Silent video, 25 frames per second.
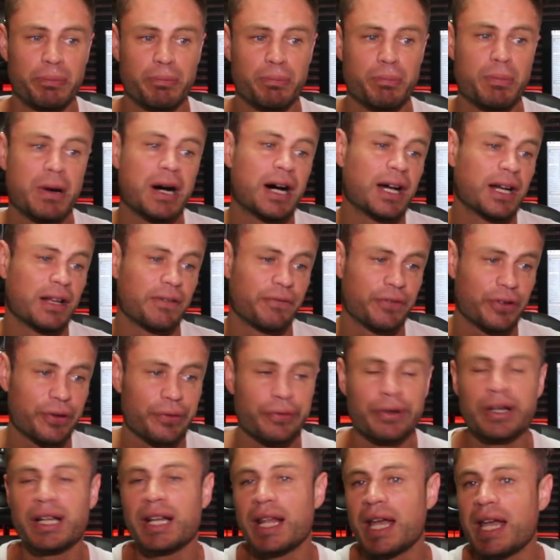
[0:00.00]
But if
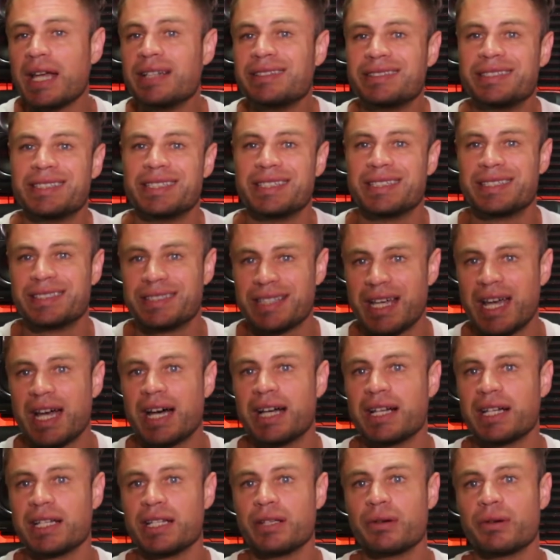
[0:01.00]
you're really into your
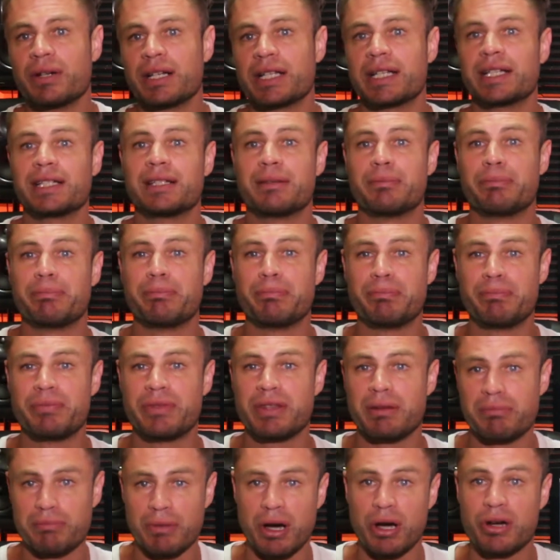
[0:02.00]
sound and you want to get
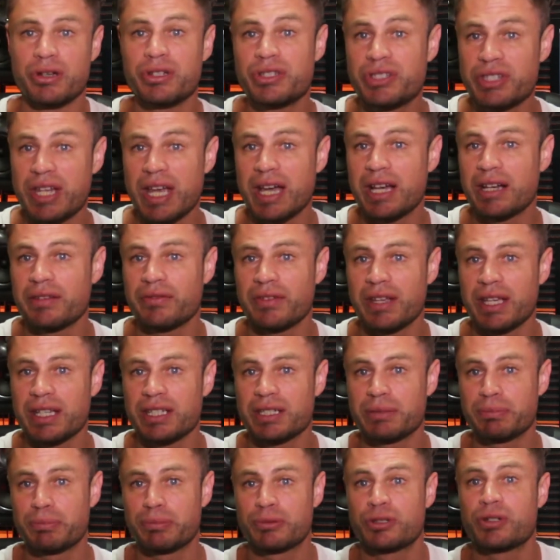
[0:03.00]
the most out of
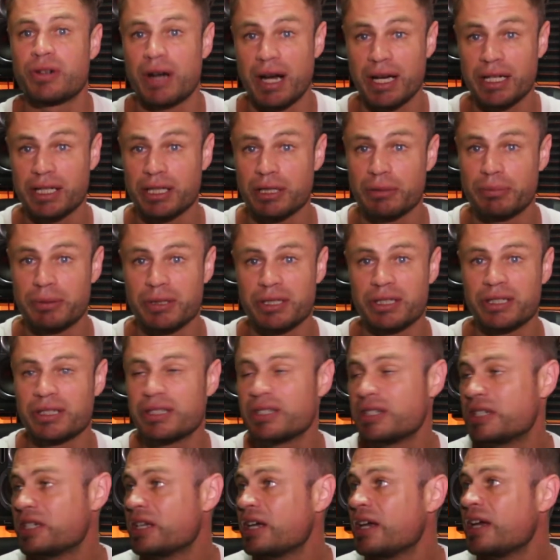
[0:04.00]
each track you
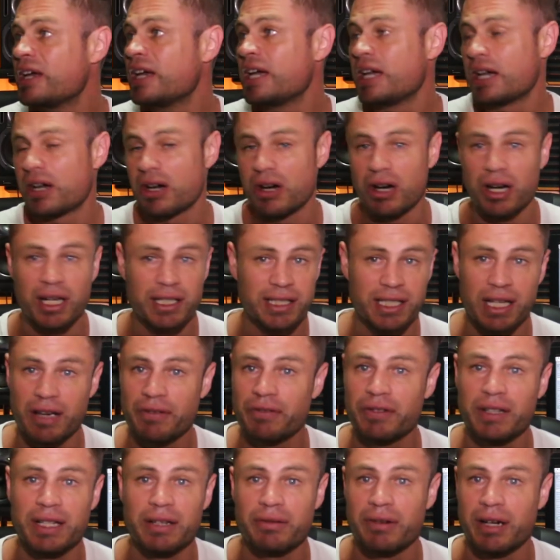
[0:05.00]
produce, I
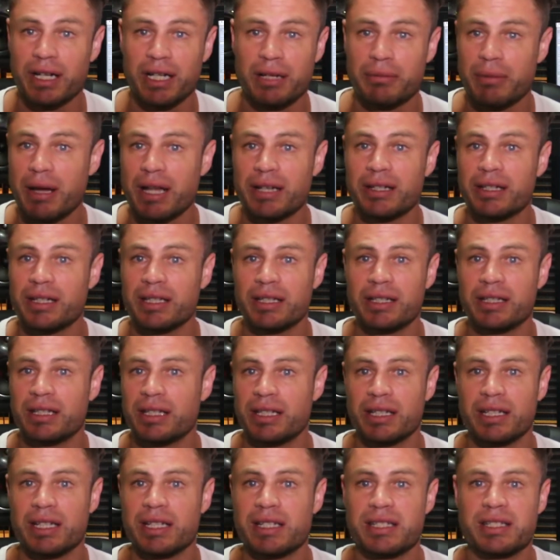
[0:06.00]
definitely recommend it.
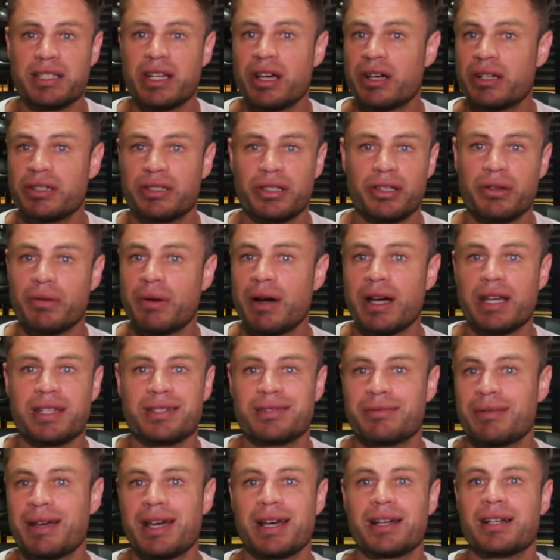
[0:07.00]
There's no two
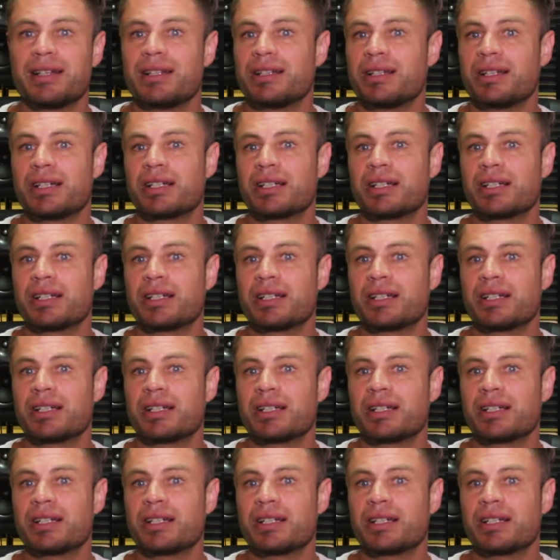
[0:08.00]
ways about it.